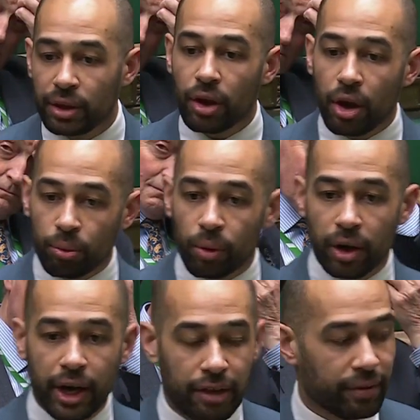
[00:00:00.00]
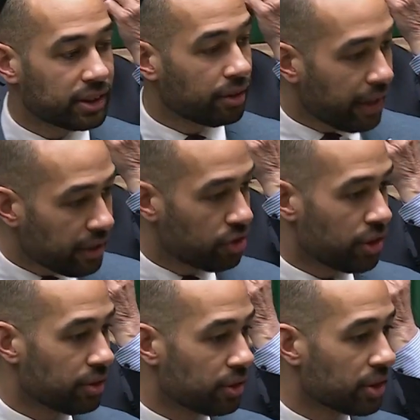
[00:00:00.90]
we know what kind of
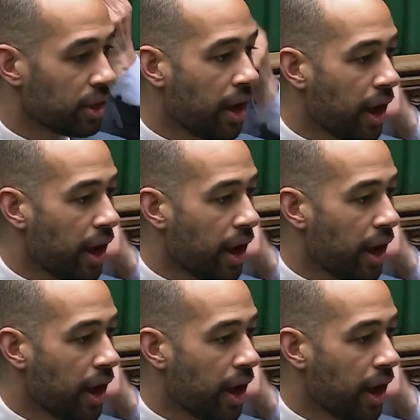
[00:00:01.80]
interventions